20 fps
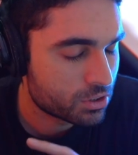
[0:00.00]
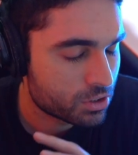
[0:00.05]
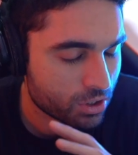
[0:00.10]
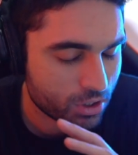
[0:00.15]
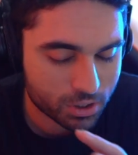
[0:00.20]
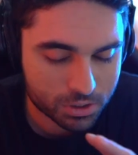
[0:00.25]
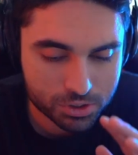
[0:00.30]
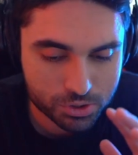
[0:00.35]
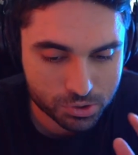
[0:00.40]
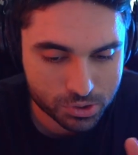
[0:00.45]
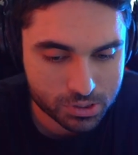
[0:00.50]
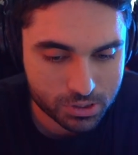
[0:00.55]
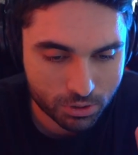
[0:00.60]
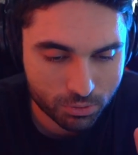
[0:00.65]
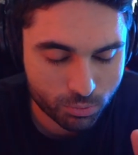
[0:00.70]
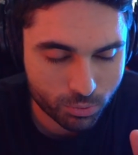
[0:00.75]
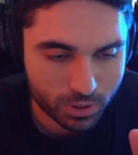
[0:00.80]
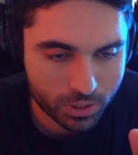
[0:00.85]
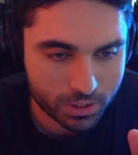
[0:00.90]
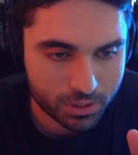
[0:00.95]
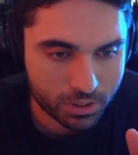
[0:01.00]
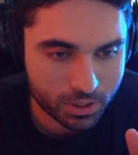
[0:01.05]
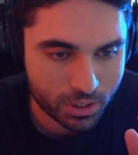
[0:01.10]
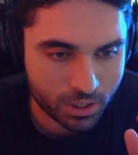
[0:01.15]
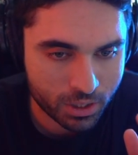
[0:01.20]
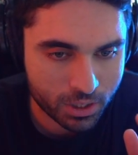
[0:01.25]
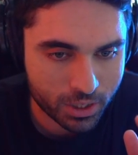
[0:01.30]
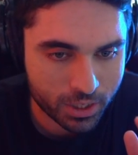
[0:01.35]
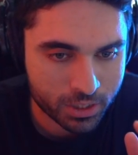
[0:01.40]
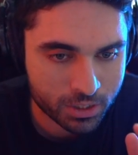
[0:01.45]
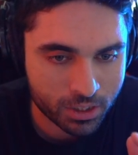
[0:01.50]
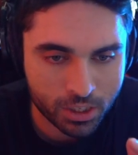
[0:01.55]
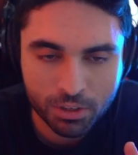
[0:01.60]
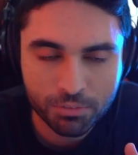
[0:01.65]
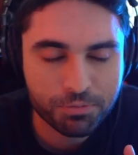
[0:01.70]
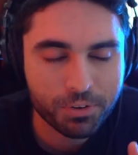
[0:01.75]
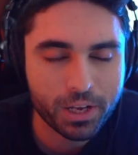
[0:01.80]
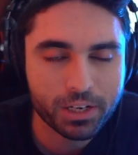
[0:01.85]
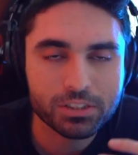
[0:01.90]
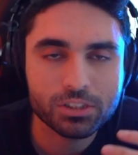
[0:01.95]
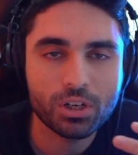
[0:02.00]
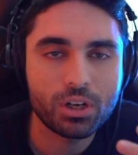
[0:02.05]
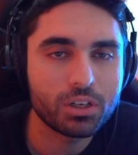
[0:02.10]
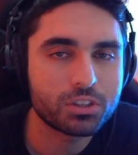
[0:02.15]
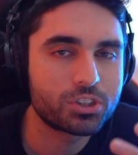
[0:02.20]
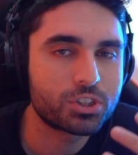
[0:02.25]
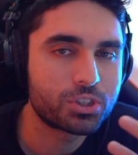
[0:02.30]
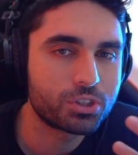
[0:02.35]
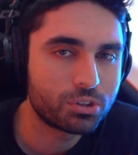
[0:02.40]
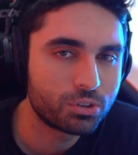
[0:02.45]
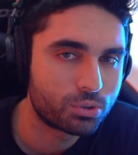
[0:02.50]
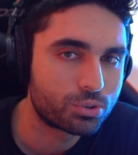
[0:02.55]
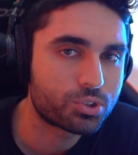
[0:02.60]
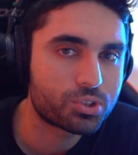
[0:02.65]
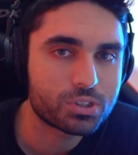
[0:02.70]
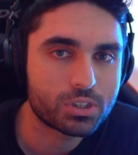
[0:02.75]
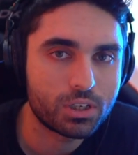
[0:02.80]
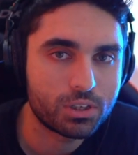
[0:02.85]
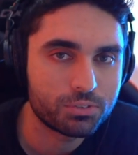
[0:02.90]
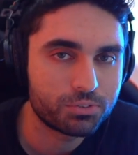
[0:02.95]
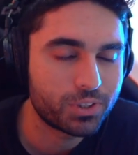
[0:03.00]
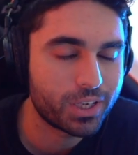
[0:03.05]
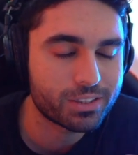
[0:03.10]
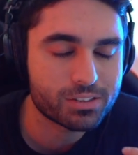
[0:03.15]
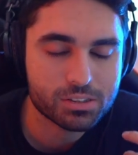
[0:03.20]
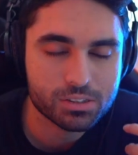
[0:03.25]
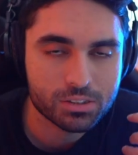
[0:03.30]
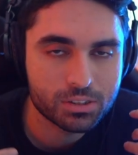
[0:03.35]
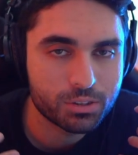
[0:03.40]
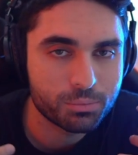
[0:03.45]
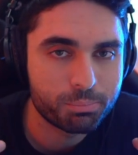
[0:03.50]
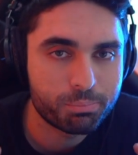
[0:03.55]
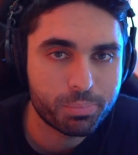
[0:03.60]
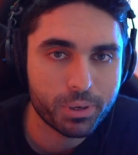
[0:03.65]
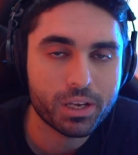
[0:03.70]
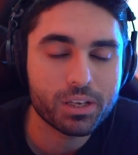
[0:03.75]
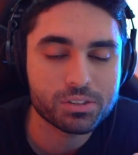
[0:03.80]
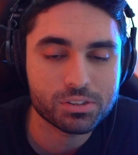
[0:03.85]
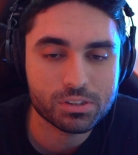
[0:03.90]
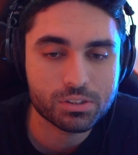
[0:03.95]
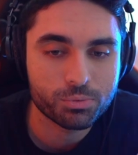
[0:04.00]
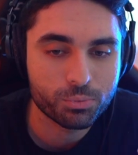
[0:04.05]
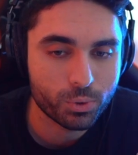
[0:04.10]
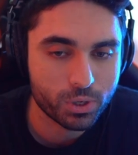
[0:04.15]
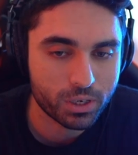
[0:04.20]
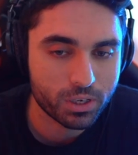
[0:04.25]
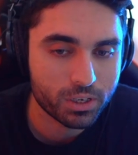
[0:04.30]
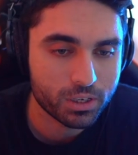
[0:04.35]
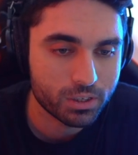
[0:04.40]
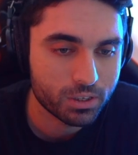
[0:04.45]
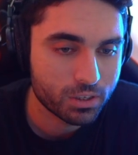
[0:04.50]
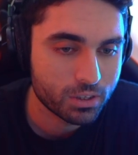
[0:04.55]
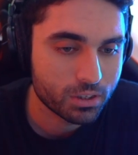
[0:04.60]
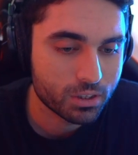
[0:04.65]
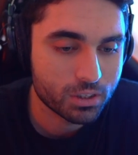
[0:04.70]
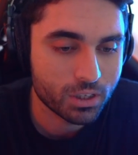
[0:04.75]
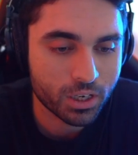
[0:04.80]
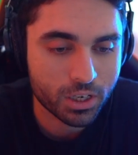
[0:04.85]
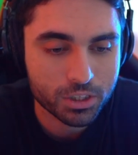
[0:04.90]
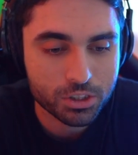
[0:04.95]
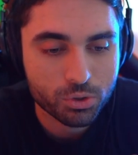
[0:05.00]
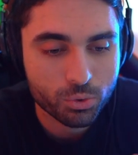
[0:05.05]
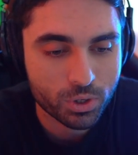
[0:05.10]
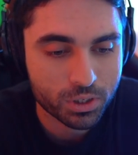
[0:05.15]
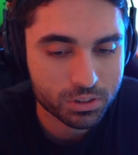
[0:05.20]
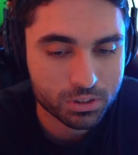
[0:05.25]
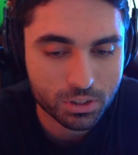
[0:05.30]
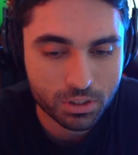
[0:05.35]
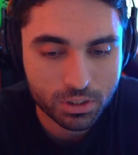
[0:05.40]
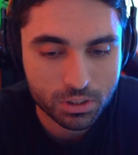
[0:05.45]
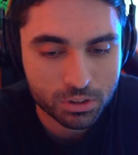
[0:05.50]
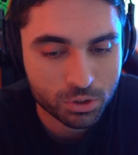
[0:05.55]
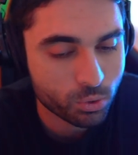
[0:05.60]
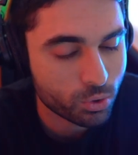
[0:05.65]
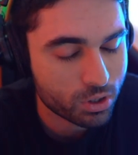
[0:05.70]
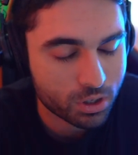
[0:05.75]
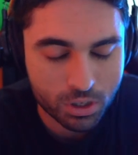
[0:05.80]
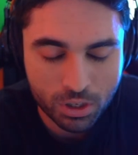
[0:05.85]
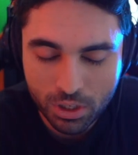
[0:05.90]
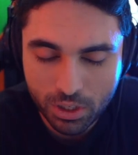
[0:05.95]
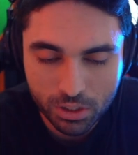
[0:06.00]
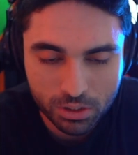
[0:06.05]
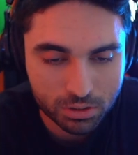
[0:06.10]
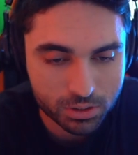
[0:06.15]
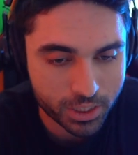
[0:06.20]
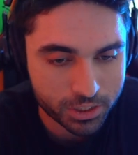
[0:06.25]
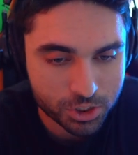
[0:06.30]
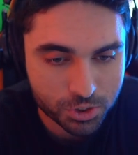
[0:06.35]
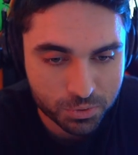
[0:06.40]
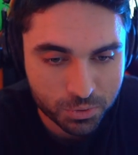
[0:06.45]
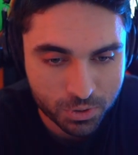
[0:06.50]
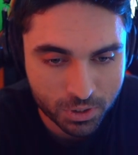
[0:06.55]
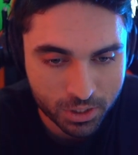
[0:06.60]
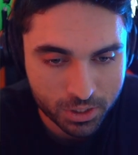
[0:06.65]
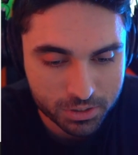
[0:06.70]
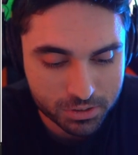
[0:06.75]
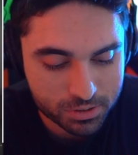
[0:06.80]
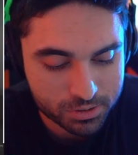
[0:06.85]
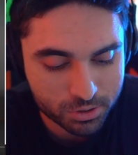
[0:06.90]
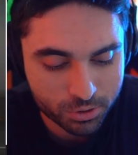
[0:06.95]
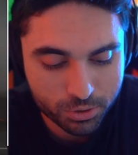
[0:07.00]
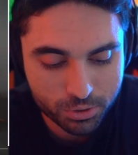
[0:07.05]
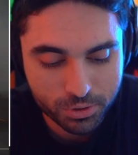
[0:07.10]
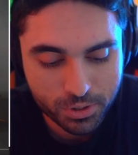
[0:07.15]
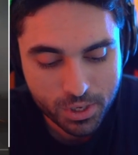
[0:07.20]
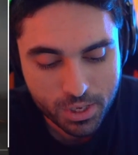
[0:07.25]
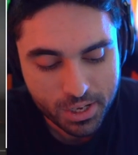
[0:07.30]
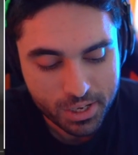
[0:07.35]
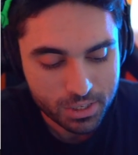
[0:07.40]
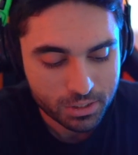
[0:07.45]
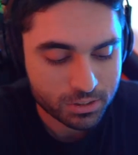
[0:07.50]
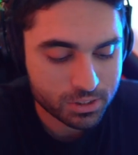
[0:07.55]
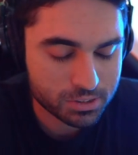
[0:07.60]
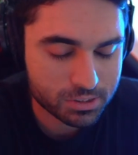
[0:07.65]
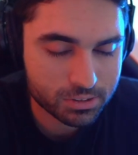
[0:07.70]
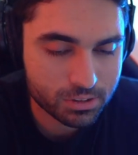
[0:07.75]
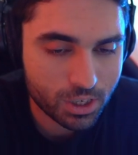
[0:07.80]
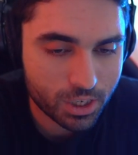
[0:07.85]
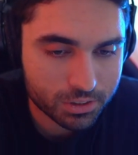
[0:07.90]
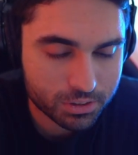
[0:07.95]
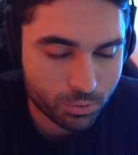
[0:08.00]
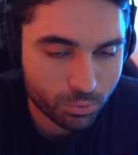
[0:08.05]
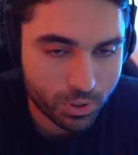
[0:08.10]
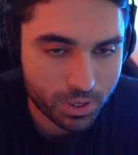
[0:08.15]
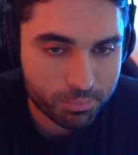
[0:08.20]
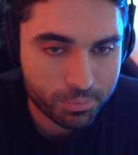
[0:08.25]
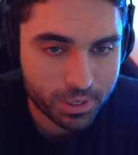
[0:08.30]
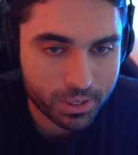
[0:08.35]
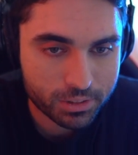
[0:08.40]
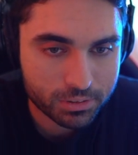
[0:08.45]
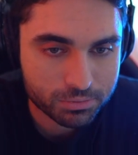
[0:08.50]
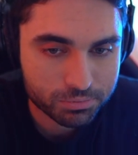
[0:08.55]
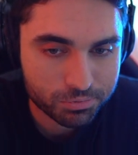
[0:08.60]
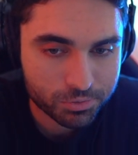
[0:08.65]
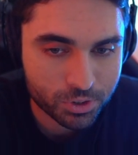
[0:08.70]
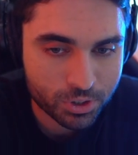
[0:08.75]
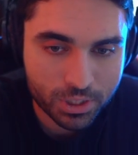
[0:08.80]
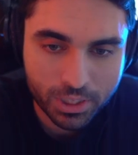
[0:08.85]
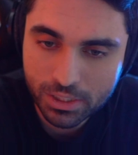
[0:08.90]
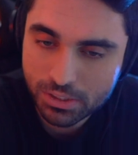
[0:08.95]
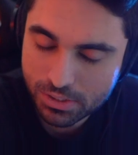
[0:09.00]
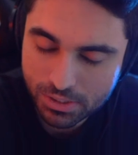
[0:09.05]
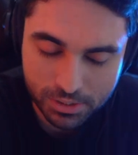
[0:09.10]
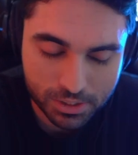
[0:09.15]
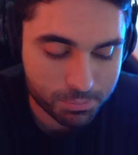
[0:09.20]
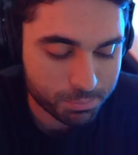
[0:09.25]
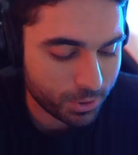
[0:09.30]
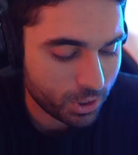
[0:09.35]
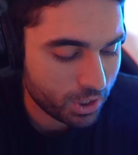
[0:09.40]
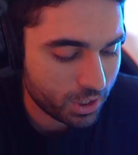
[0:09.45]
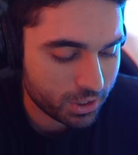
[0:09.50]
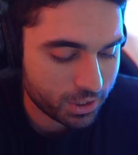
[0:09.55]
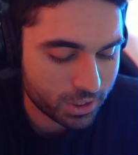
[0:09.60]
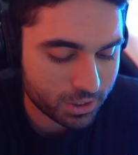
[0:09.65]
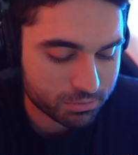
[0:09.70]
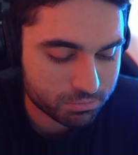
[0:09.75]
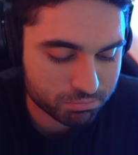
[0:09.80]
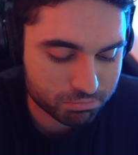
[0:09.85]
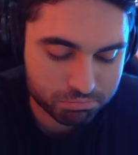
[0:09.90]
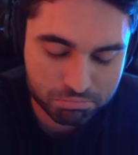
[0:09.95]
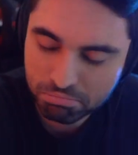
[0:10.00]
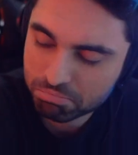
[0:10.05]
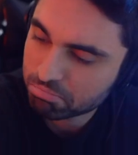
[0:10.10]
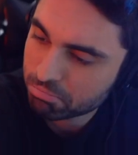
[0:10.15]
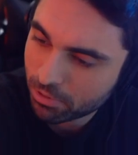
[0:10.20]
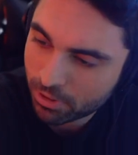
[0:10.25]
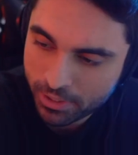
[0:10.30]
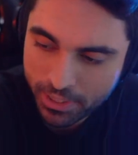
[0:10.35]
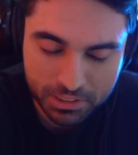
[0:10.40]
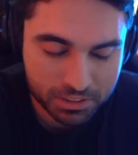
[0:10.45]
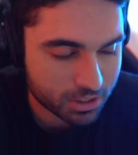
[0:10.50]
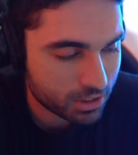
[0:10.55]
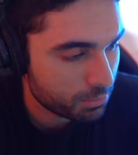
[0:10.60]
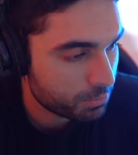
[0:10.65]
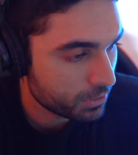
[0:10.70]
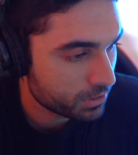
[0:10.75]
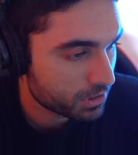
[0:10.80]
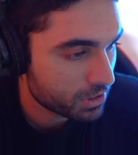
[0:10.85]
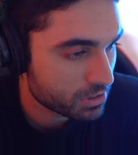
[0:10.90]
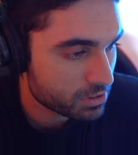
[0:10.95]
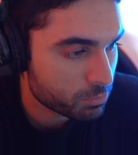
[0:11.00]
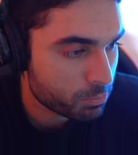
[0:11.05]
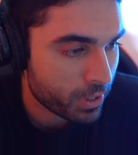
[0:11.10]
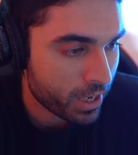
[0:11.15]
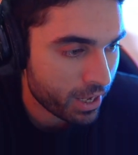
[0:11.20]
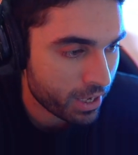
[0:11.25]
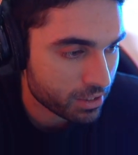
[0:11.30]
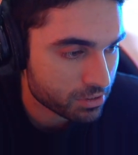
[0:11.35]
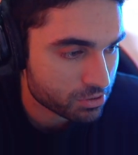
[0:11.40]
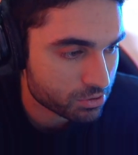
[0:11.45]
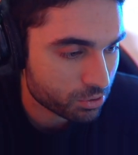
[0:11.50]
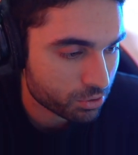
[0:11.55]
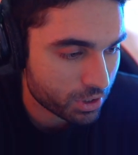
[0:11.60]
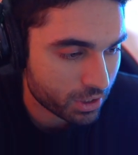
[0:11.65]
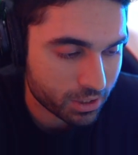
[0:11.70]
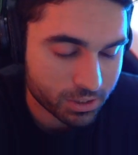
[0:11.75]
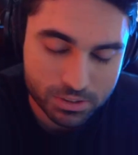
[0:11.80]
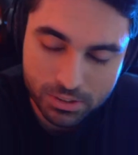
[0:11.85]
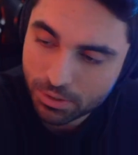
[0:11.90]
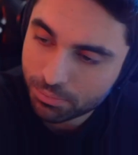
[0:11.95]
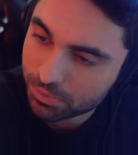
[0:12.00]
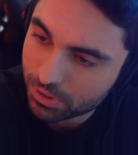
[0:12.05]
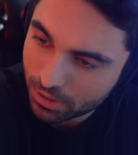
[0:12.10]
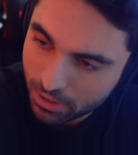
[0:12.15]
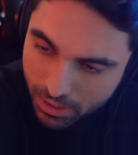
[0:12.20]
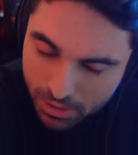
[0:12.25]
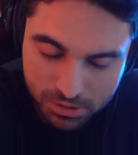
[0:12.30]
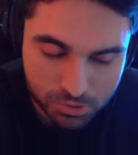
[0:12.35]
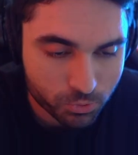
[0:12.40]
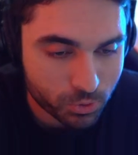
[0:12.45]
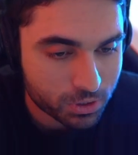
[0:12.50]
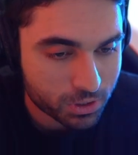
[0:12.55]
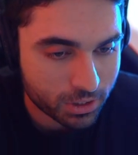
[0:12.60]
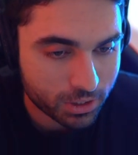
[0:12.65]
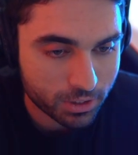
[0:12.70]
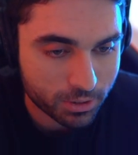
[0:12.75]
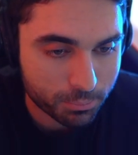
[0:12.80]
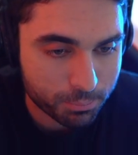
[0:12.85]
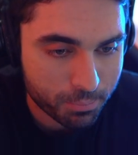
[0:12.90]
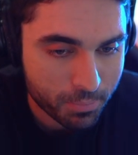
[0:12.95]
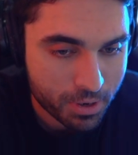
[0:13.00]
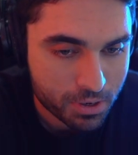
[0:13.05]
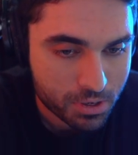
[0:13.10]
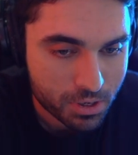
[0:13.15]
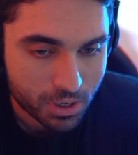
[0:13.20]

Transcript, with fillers: talk to someone uh, in fact talk to yourself that's the best way uh, you are the you are all that you got so this is not the way man you gotta sleep on it let couple days pass okay something else will come